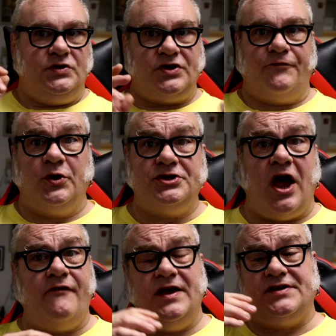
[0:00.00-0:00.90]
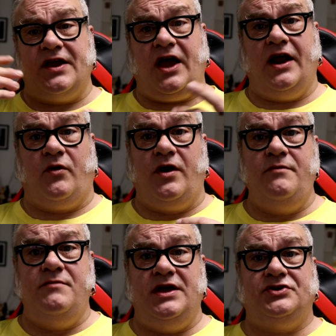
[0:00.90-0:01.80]
So first off, as I kind of
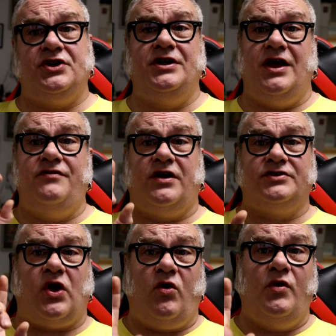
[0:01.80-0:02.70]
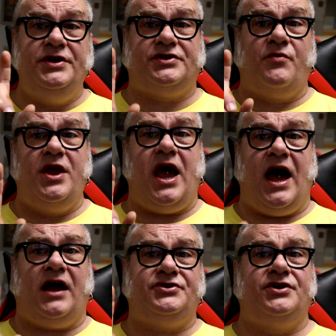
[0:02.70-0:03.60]
already mentioned, there's always a
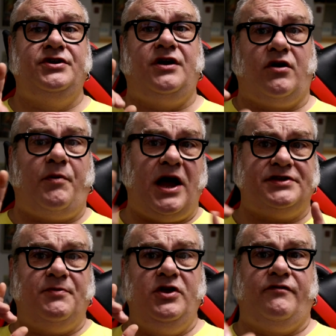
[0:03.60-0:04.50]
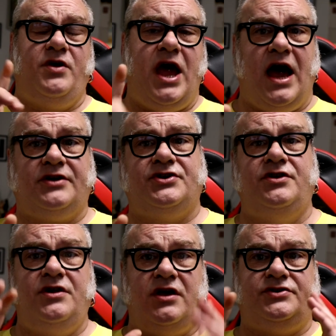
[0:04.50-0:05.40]
reaction or a possibility of
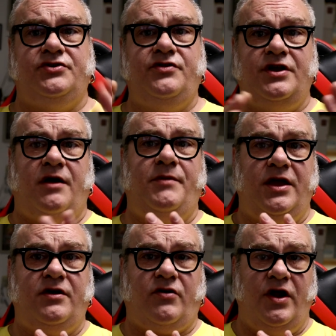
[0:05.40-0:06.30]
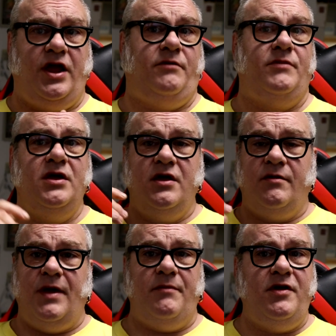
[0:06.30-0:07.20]
reaction to the numbing cream.
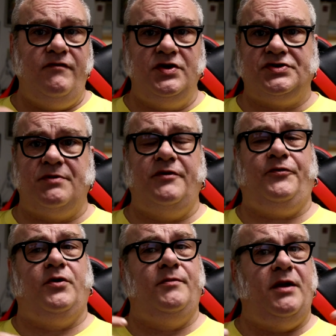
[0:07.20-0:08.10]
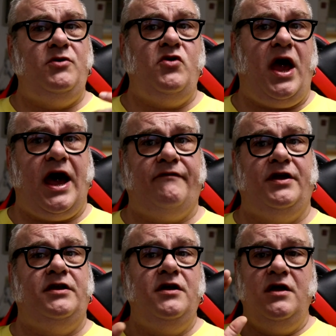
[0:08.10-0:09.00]
Maybe you've used it before, maybe you haven't,